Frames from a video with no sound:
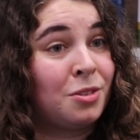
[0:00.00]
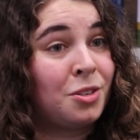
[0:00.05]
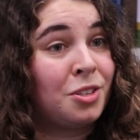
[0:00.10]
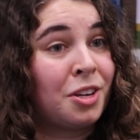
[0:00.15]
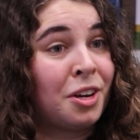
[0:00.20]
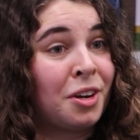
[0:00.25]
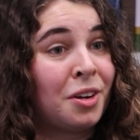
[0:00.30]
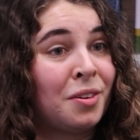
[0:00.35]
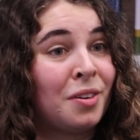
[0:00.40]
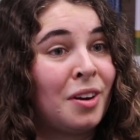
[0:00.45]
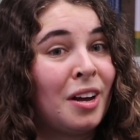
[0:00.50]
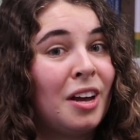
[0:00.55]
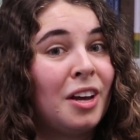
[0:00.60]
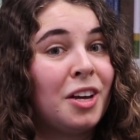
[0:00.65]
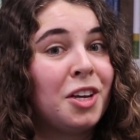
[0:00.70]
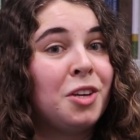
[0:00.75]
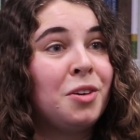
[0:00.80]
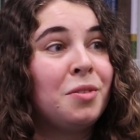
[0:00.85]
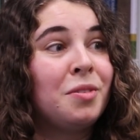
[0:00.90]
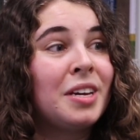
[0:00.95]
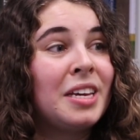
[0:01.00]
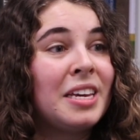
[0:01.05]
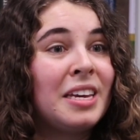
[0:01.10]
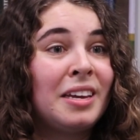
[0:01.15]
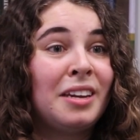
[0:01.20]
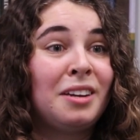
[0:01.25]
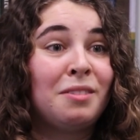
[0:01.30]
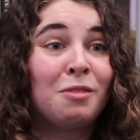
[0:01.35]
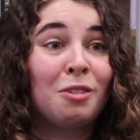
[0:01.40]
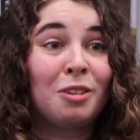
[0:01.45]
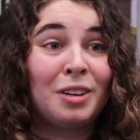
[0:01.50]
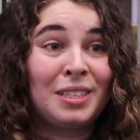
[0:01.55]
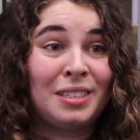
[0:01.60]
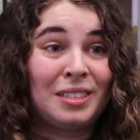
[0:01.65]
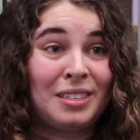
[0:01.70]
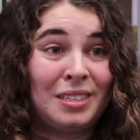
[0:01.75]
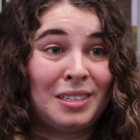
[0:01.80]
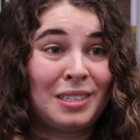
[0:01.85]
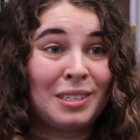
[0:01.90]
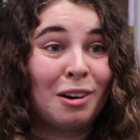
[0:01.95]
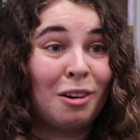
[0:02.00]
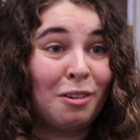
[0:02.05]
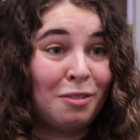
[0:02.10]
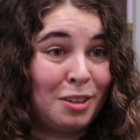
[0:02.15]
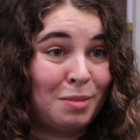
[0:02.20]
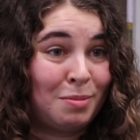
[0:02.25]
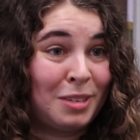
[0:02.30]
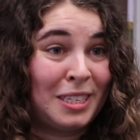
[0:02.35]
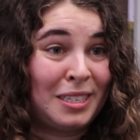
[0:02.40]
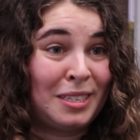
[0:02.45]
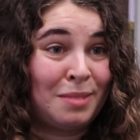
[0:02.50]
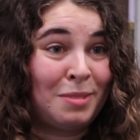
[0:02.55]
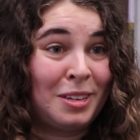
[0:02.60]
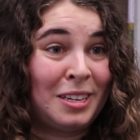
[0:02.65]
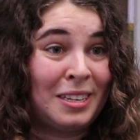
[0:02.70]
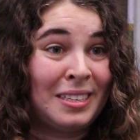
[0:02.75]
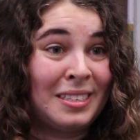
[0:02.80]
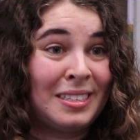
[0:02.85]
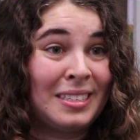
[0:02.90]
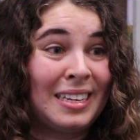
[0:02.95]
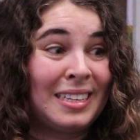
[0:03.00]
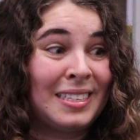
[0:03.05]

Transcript: So you hear the voices of the participants.